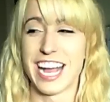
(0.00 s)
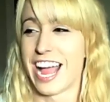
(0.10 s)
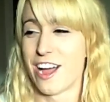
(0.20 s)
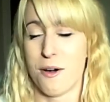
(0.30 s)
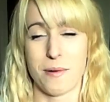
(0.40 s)

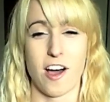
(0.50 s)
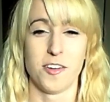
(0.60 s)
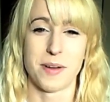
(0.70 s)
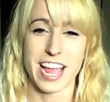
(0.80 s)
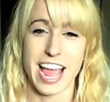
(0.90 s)
I hope
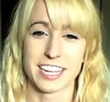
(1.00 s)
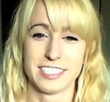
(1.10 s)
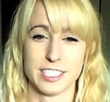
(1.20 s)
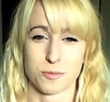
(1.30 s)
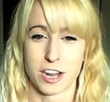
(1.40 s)
all of my
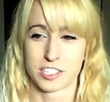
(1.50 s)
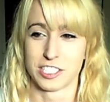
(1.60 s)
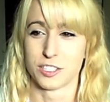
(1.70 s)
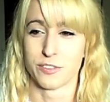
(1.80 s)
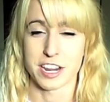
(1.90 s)
exes
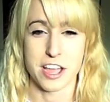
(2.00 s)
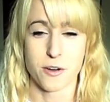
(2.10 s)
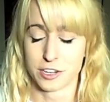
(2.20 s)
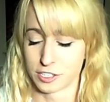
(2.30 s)
watch this video